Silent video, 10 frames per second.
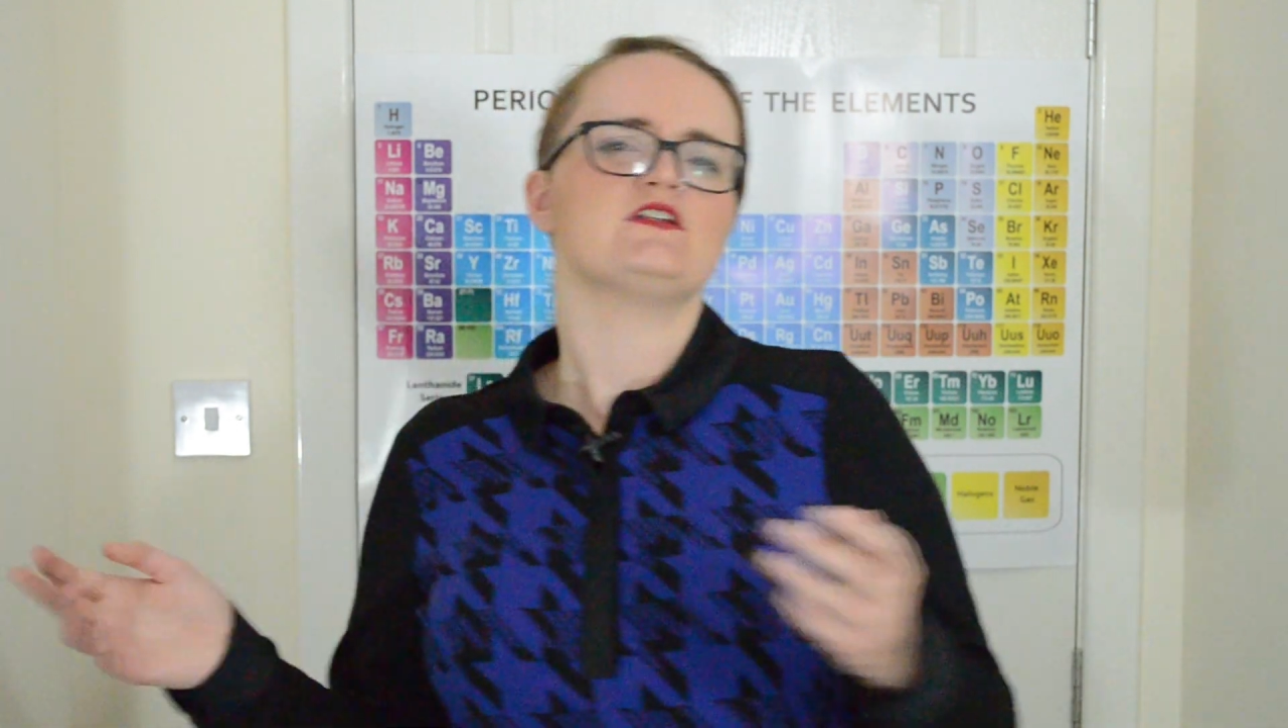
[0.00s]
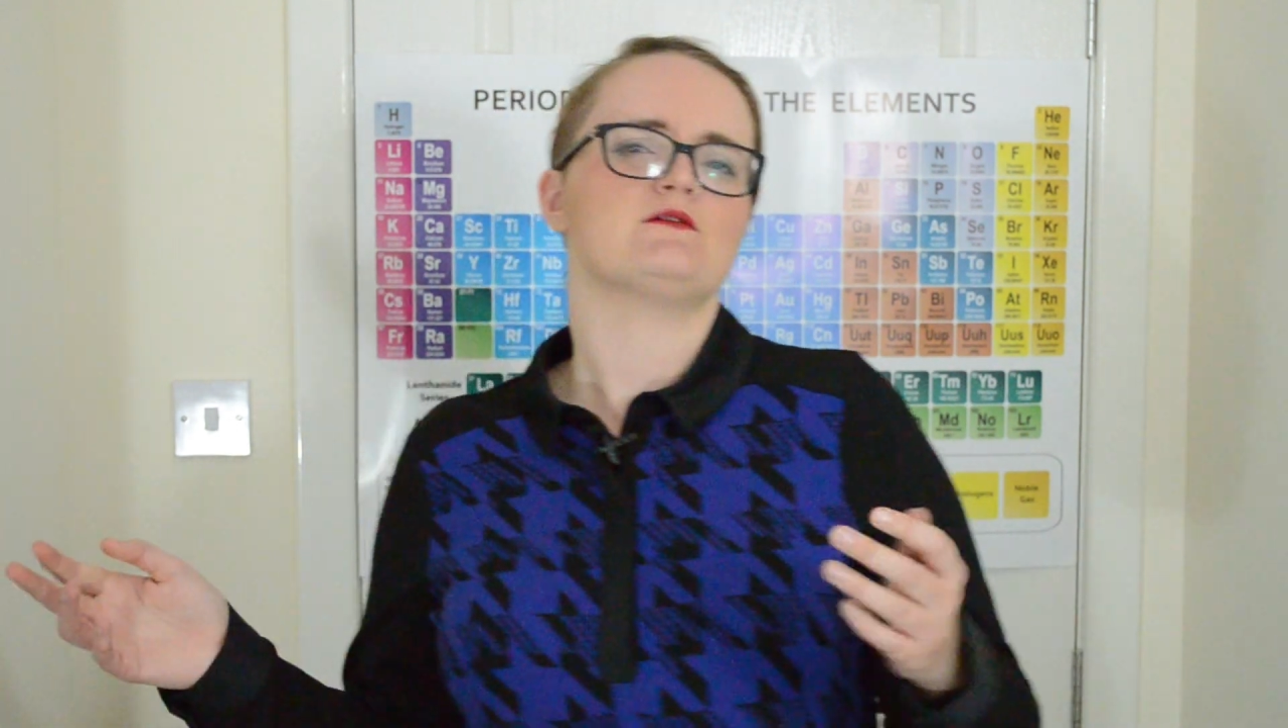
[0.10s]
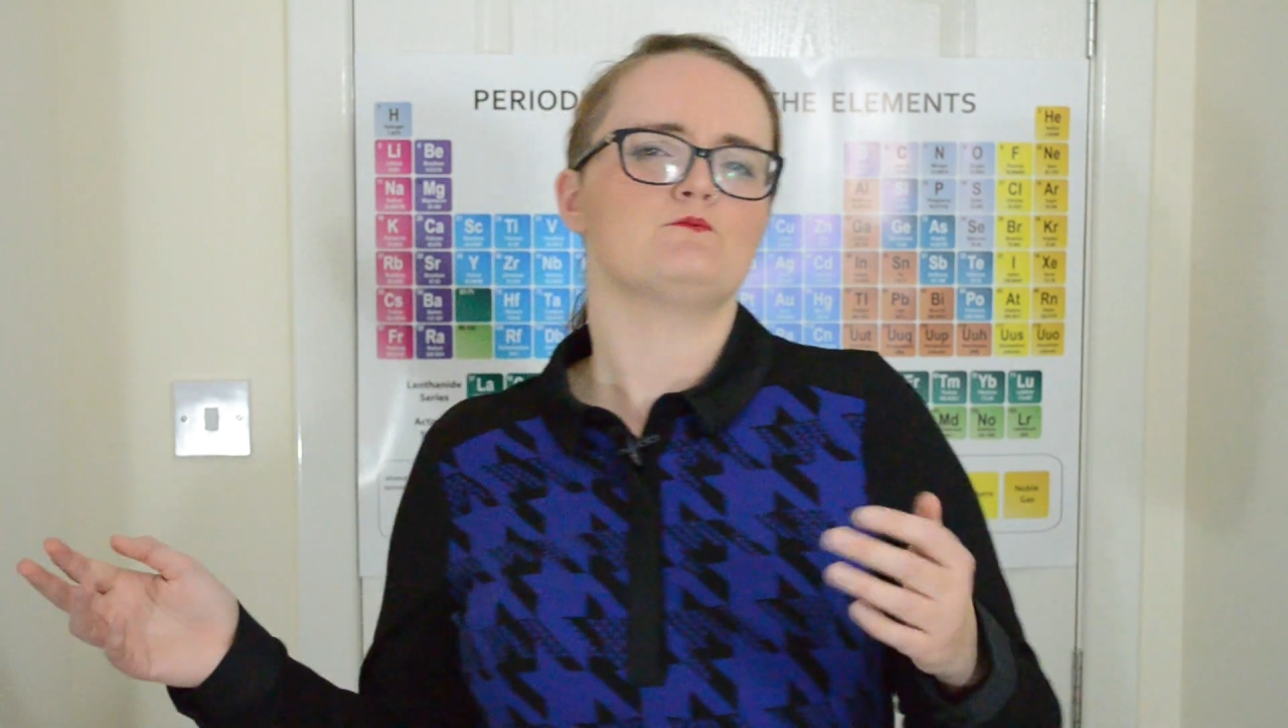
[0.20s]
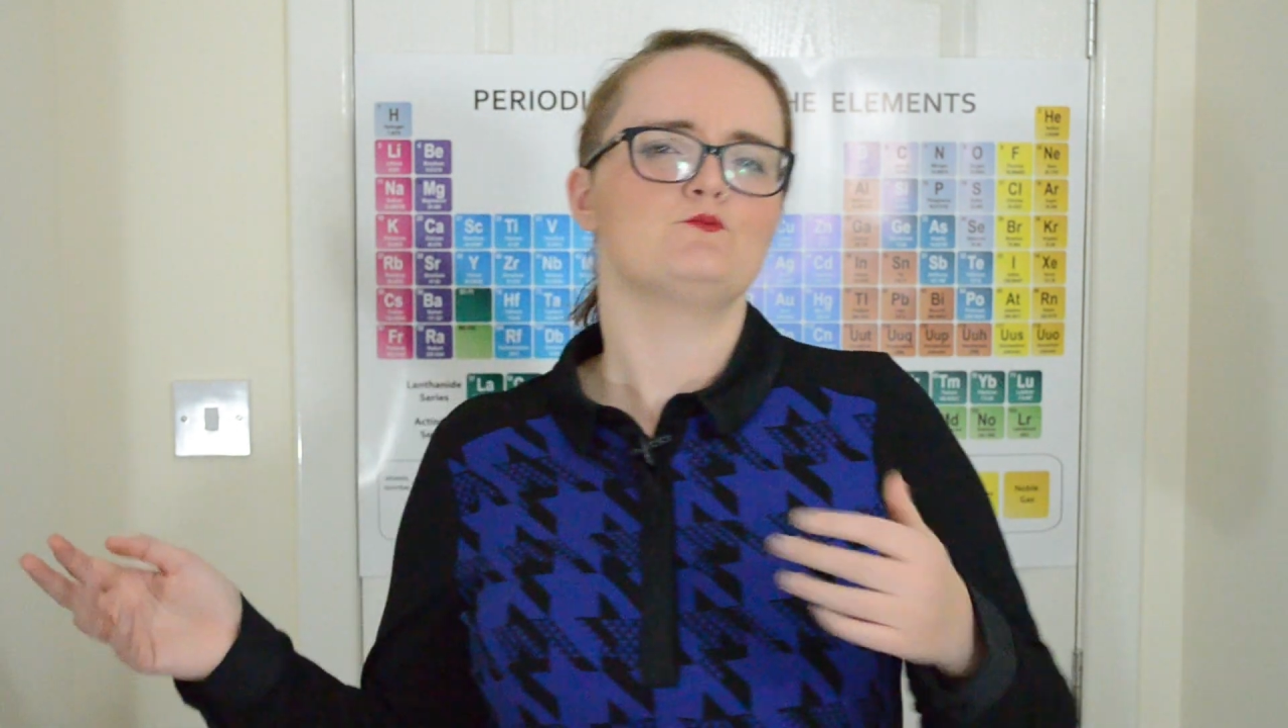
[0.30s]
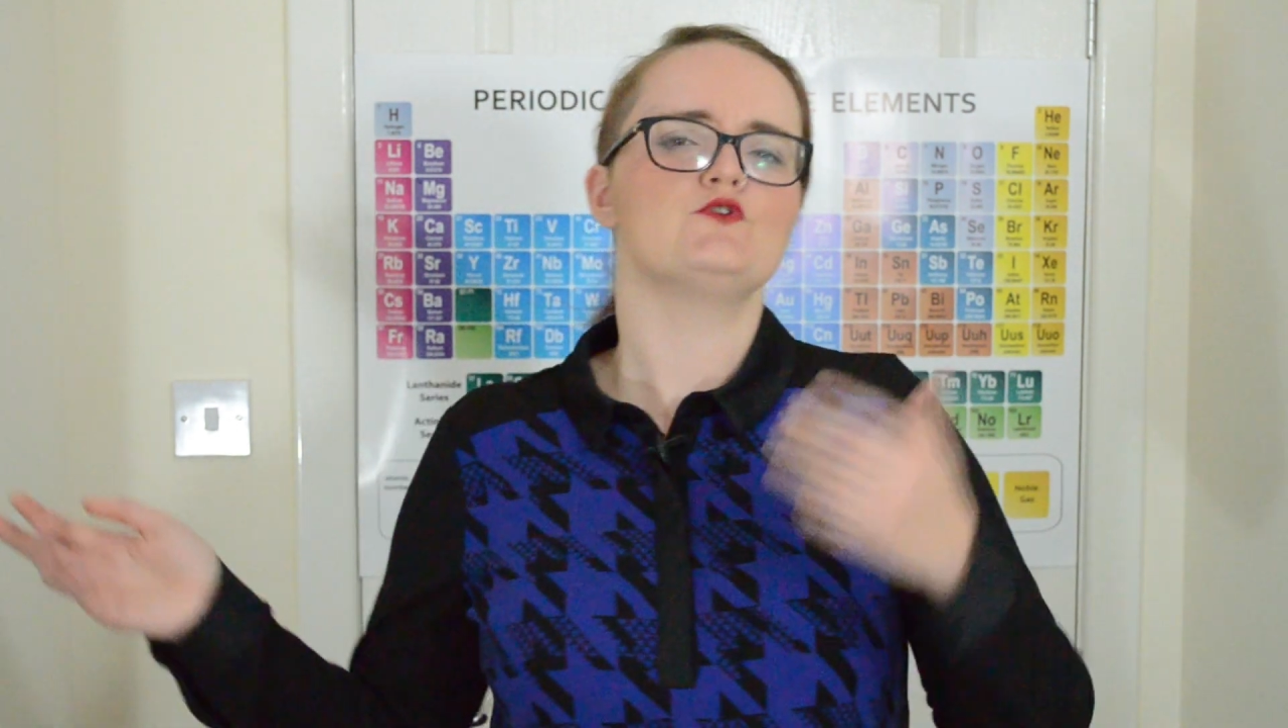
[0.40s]

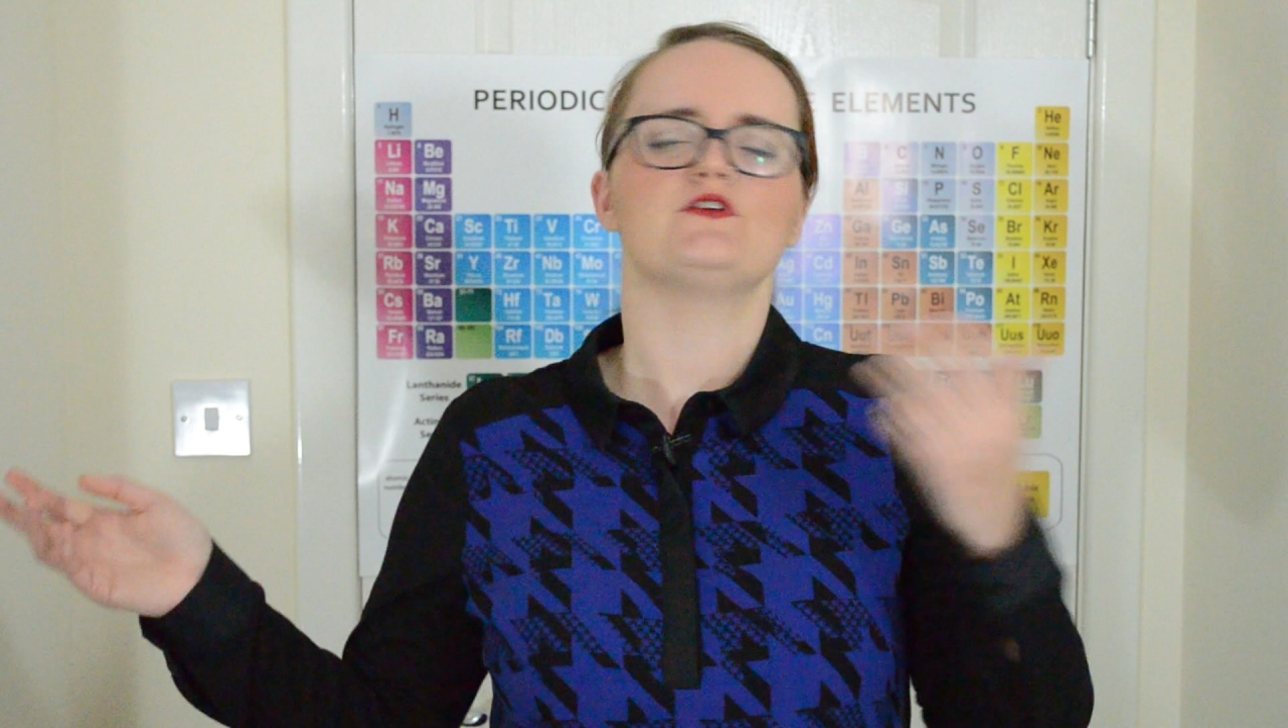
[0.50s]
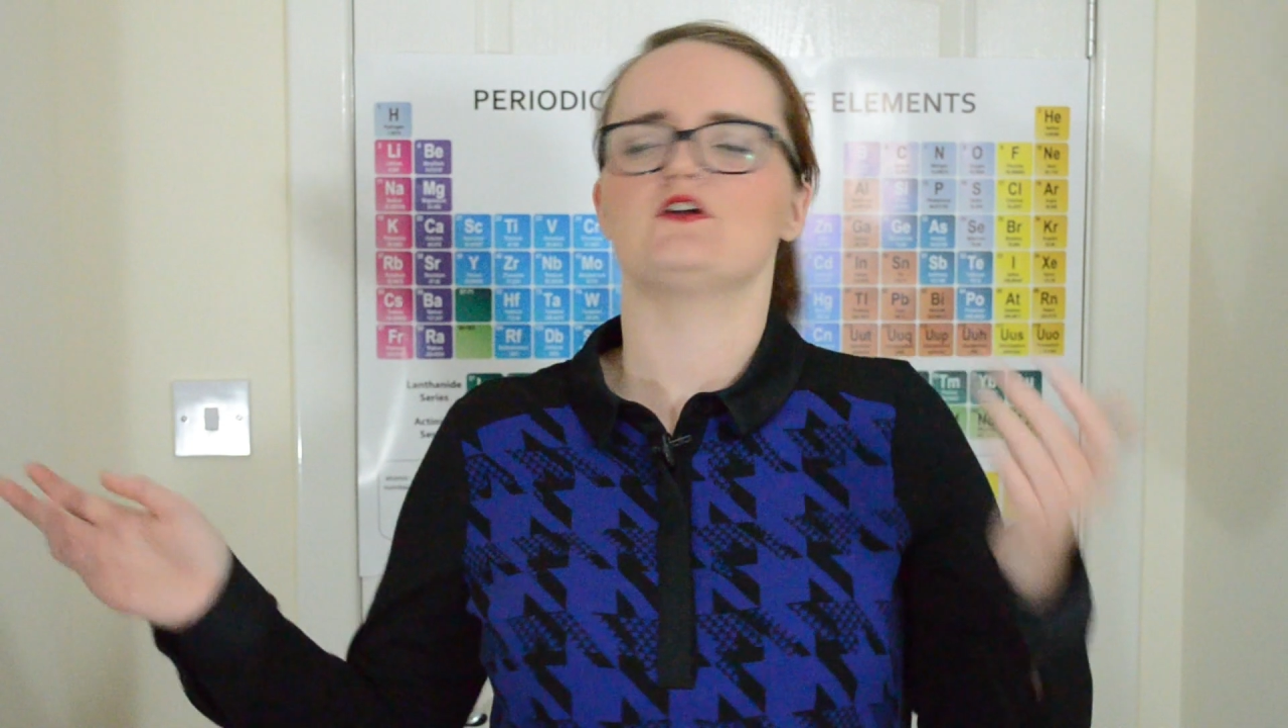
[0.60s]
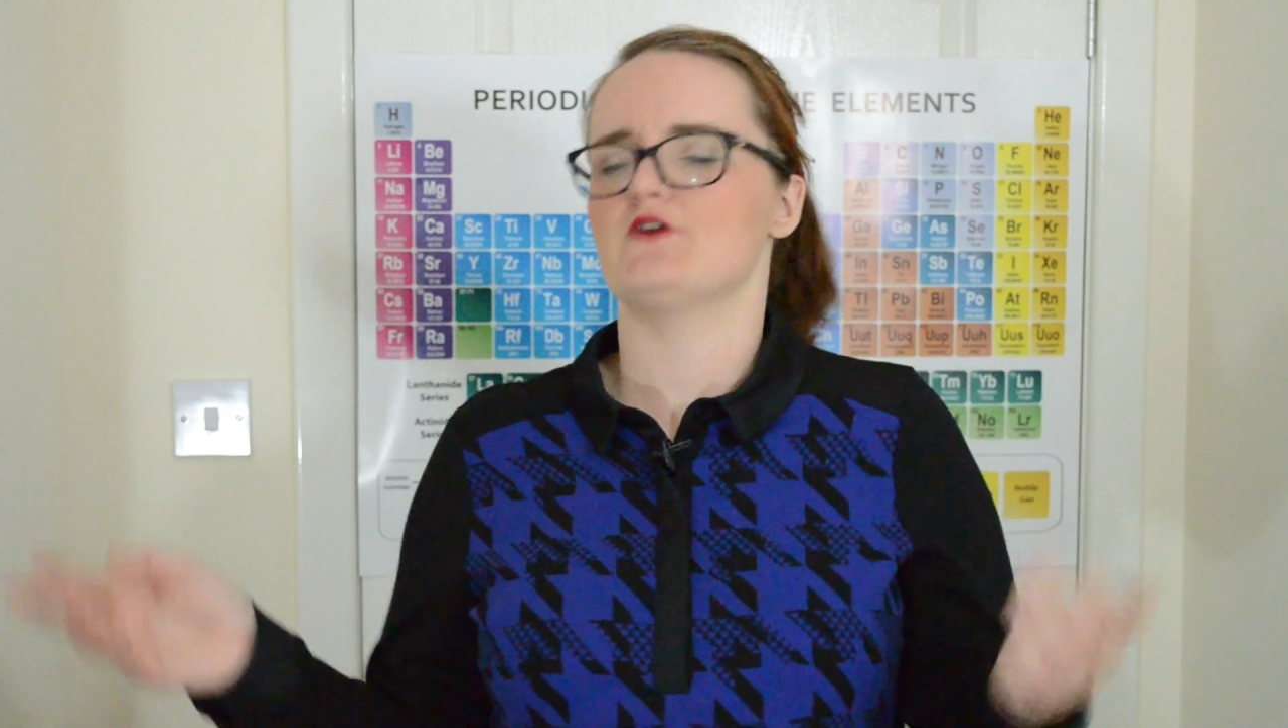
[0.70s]
at moving